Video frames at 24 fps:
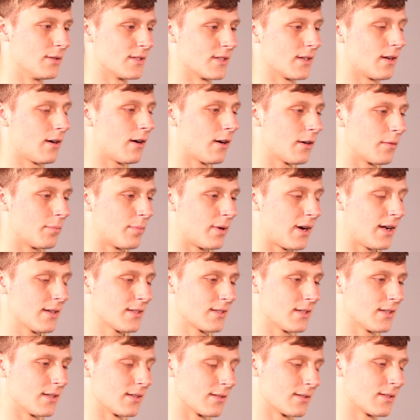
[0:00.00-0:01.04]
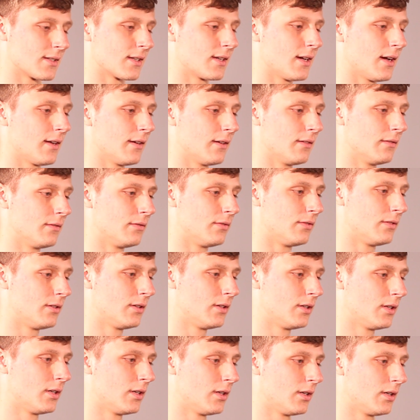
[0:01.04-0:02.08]
It was a hard process to kind of
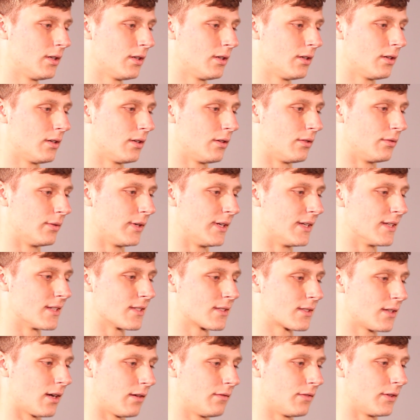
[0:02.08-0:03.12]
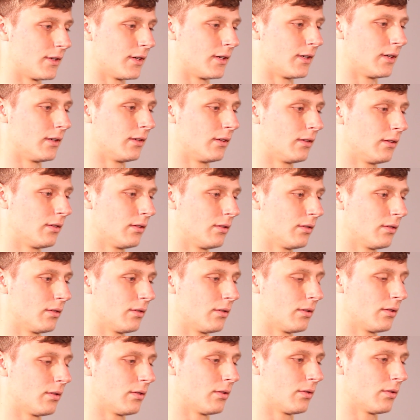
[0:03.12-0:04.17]
rediscover
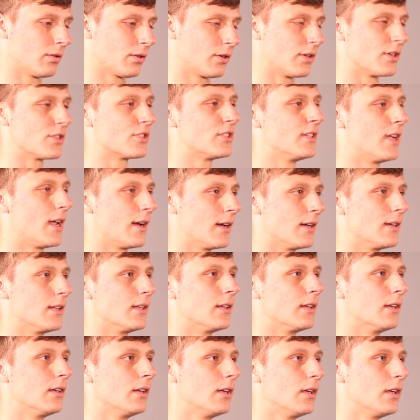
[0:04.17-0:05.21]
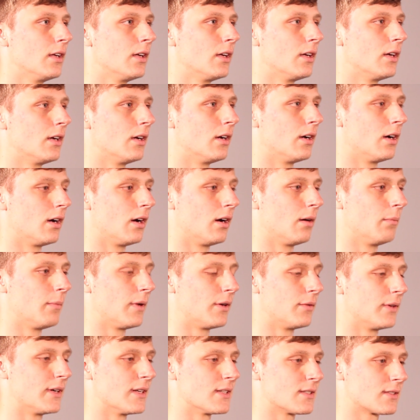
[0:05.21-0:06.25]
Christianity
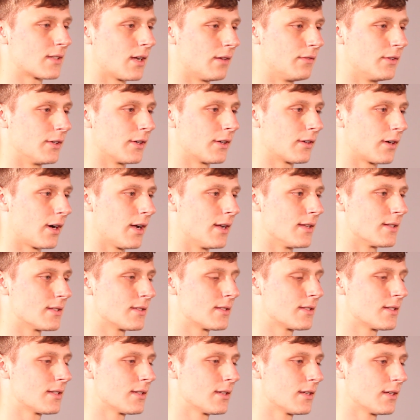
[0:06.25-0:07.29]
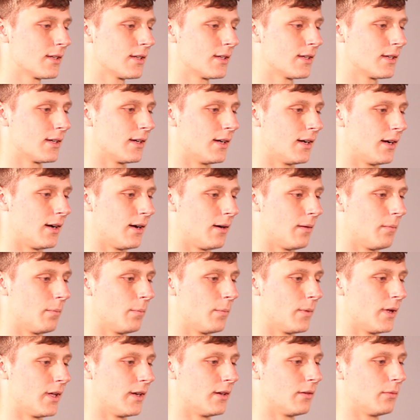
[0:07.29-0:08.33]
and rediscover Christ
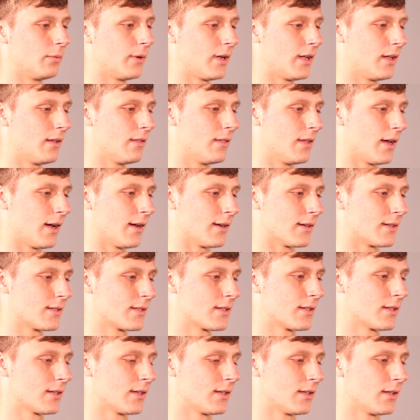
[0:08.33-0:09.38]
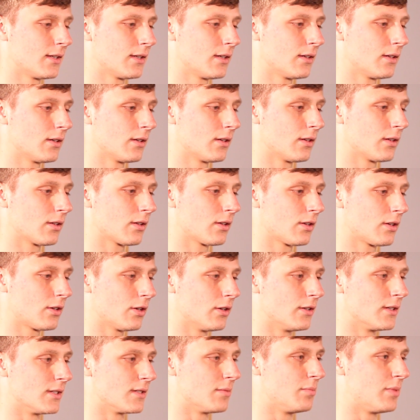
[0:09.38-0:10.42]
in a way that
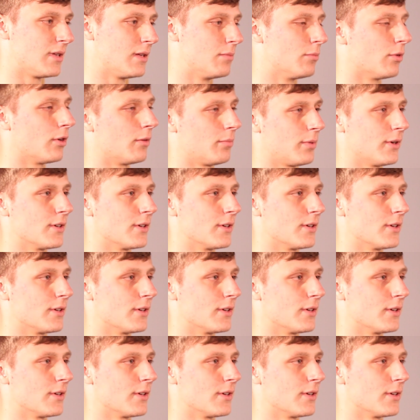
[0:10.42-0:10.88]
couldn't be more